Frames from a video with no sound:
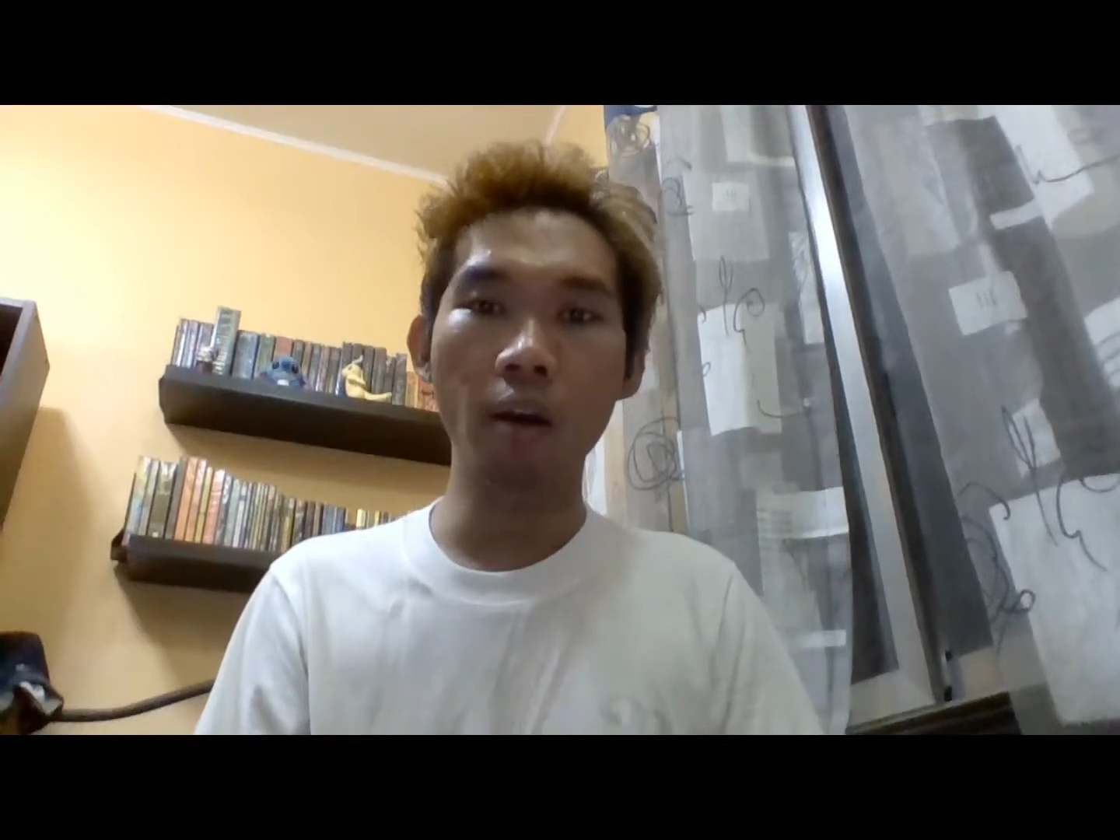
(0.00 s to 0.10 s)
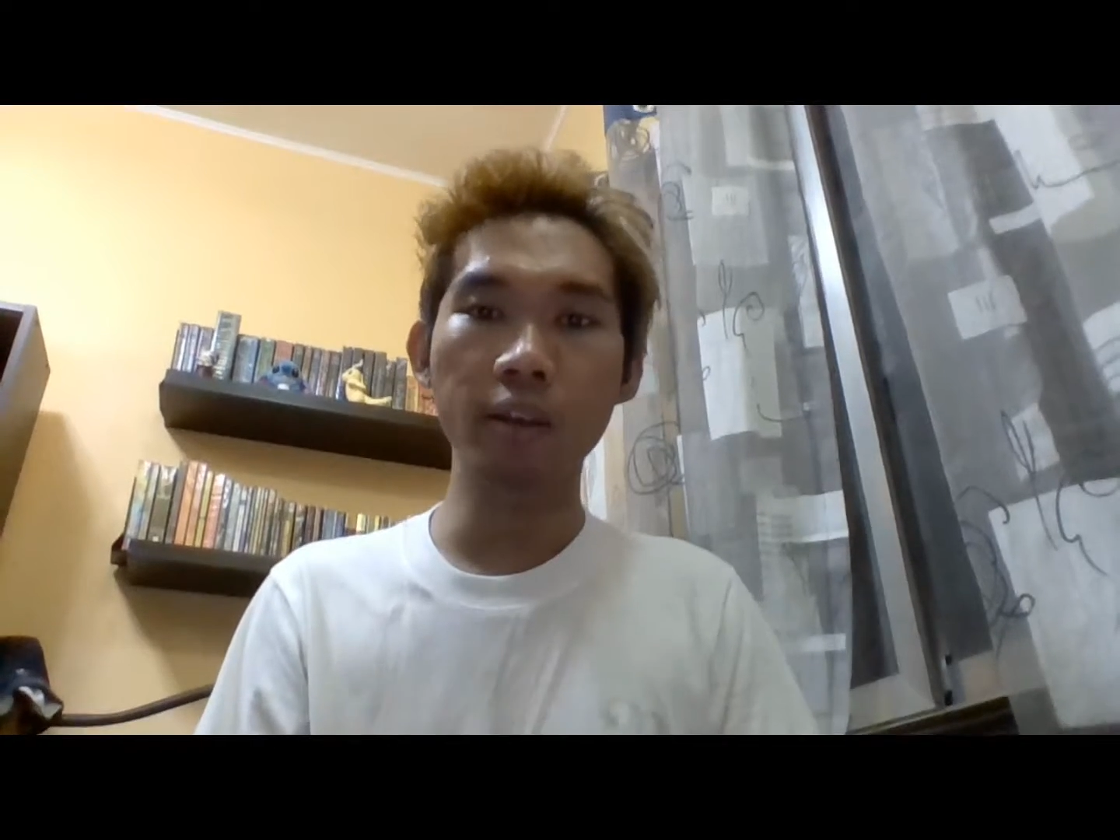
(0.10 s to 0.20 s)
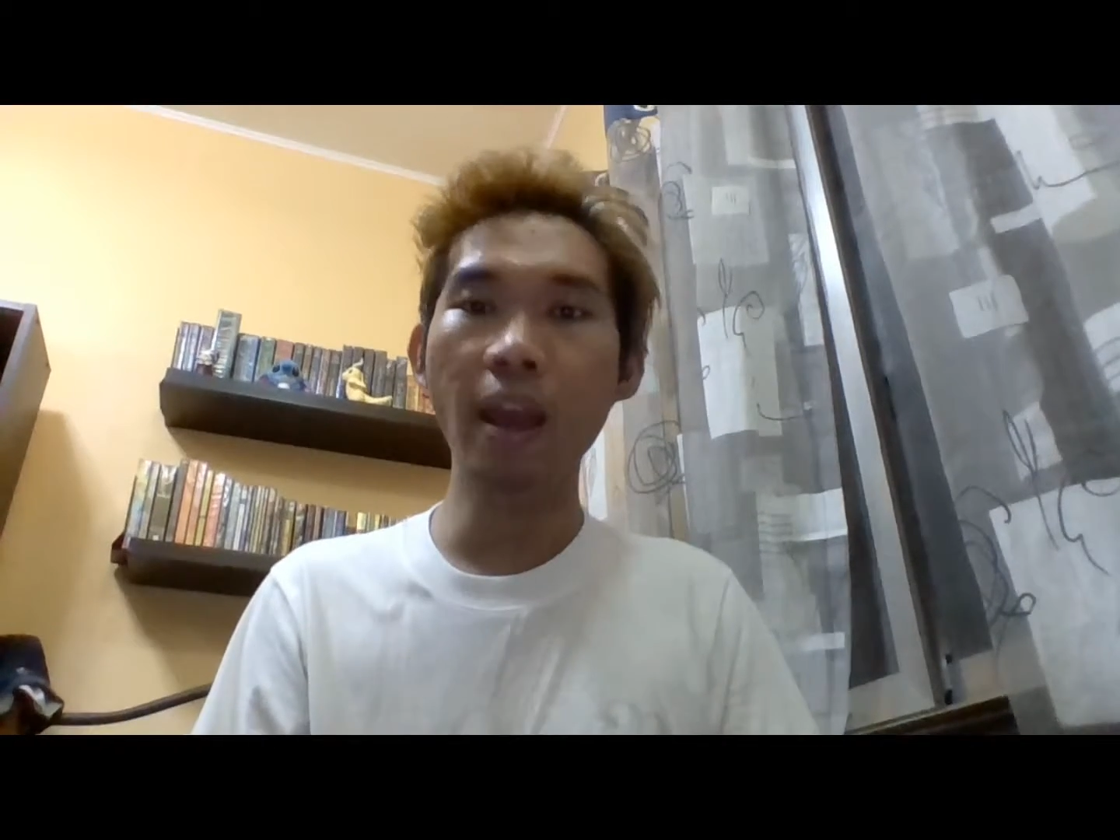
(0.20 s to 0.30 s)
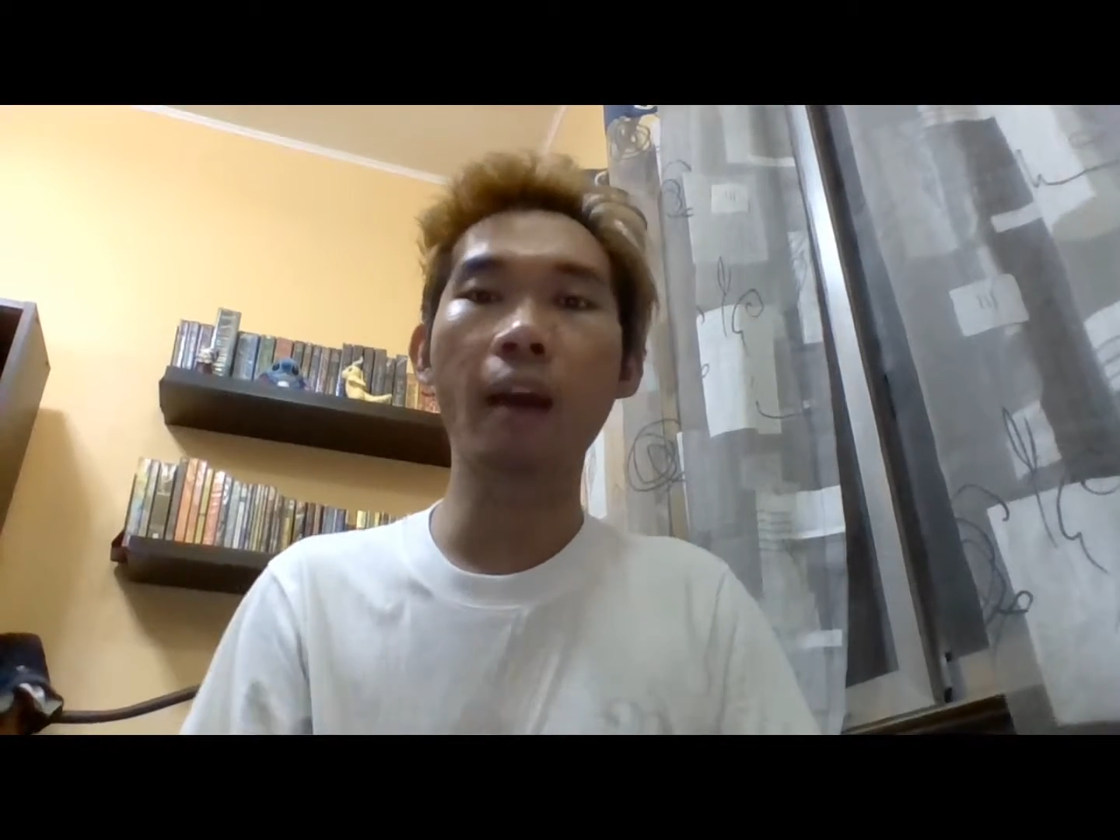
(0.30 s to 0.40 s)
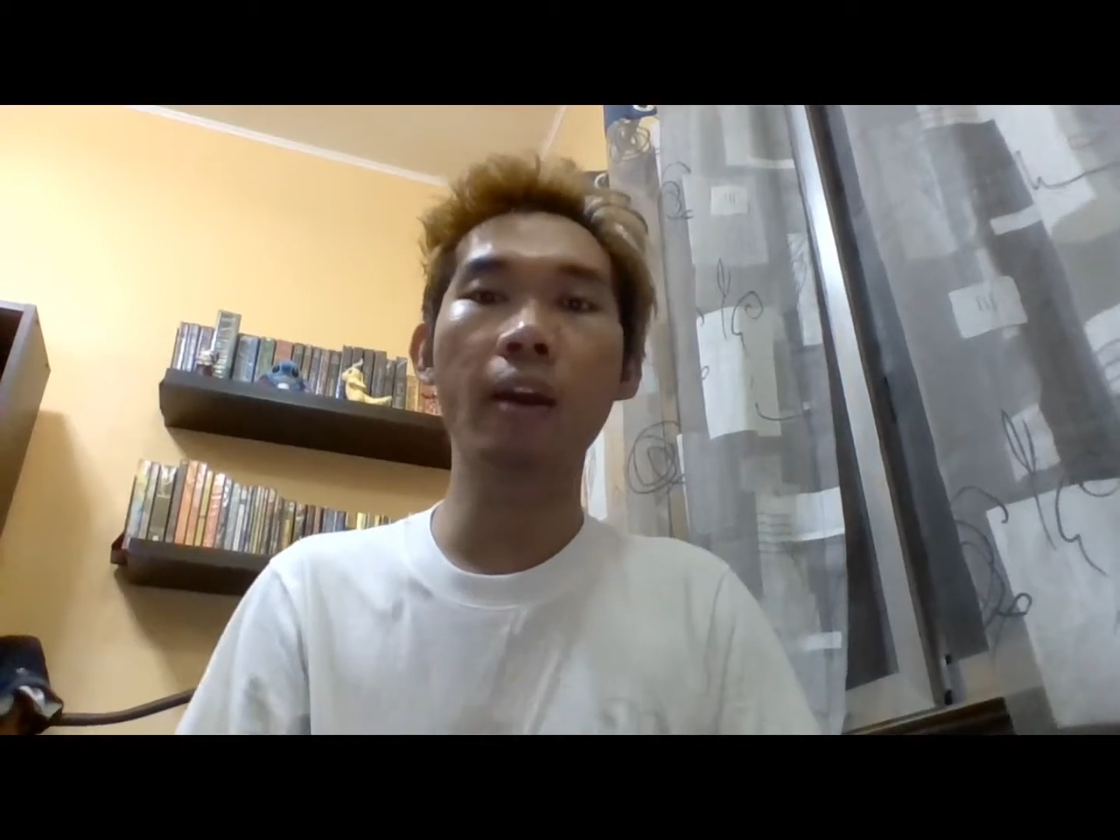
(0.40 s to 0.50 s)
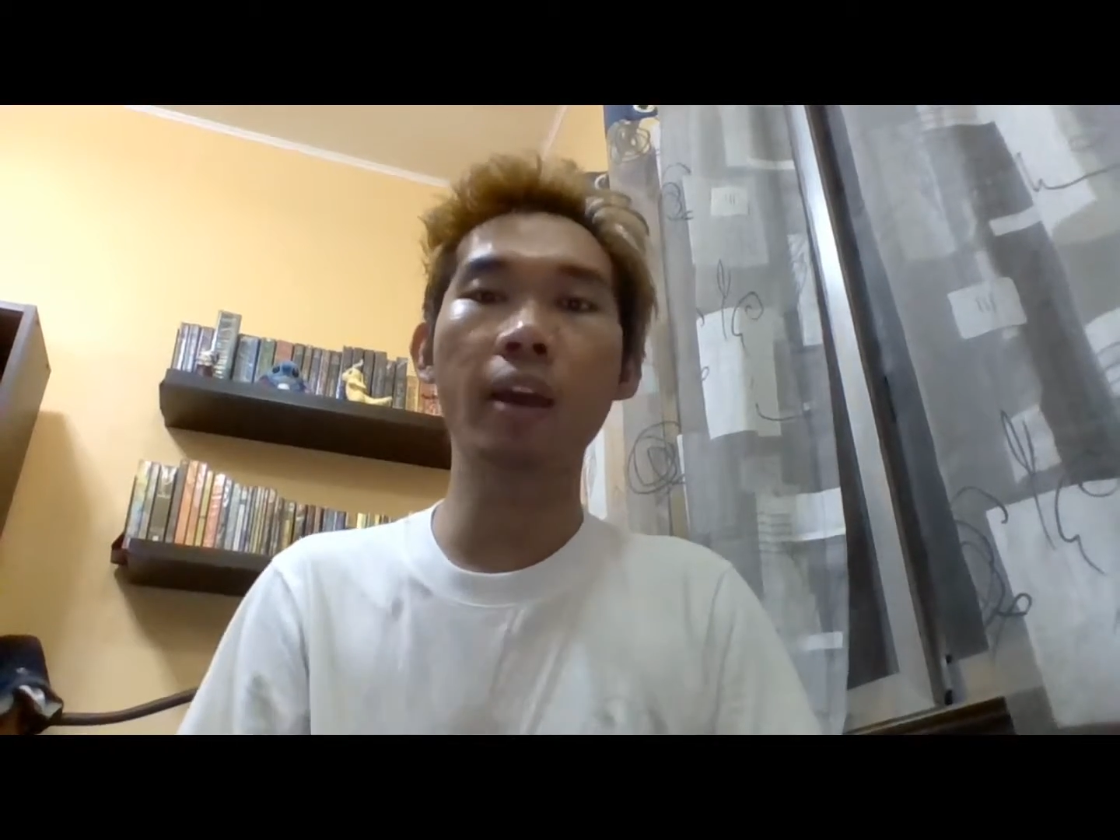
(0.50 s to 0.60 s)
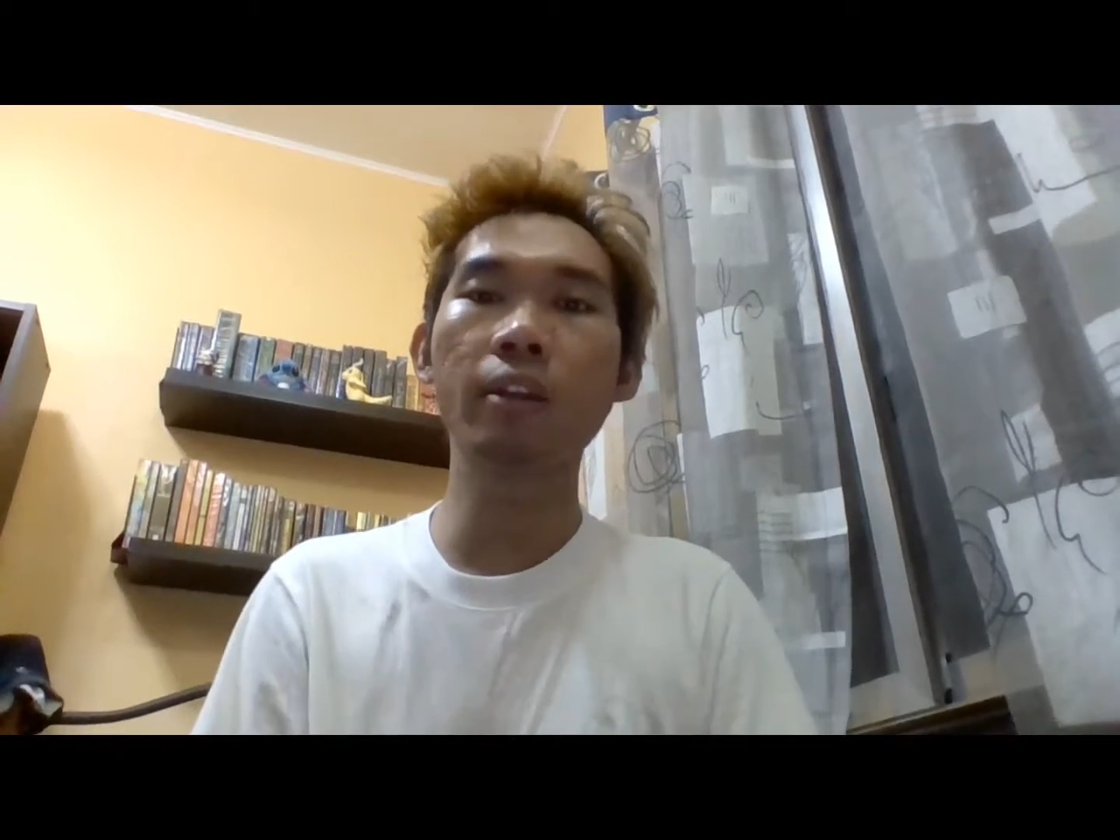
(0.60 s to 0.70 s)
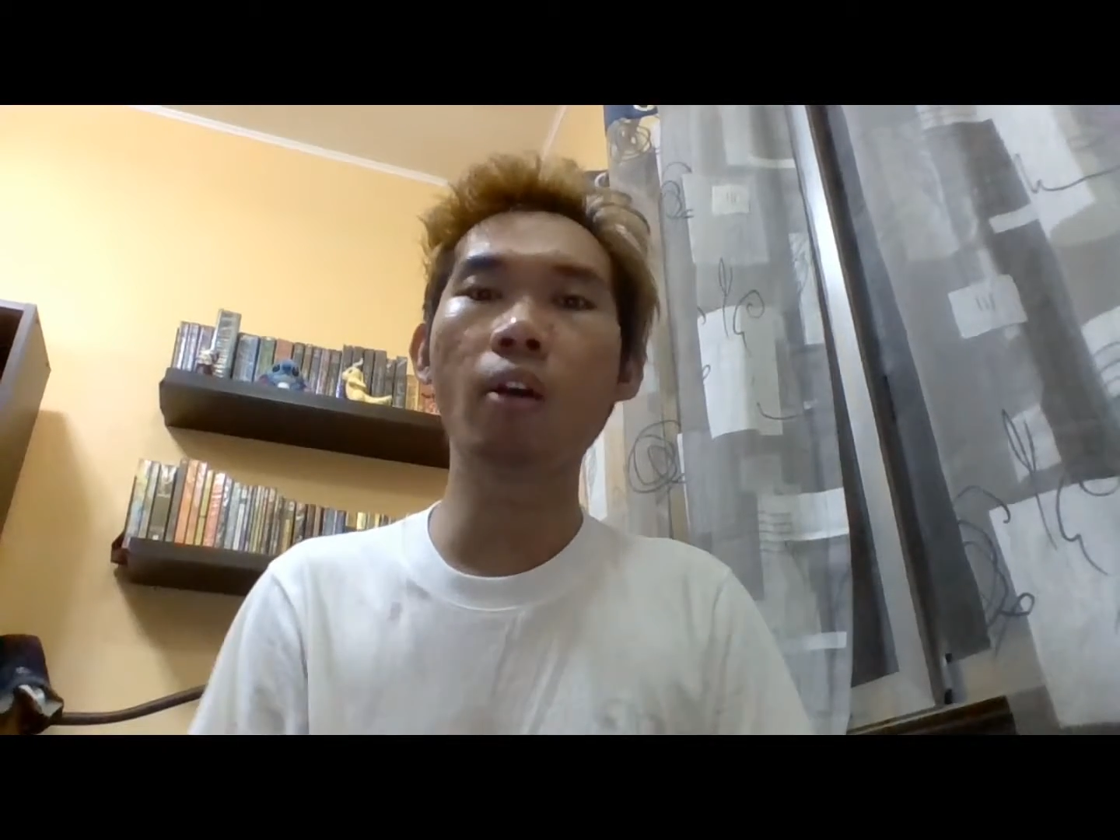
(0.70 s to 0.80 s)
Yeah, and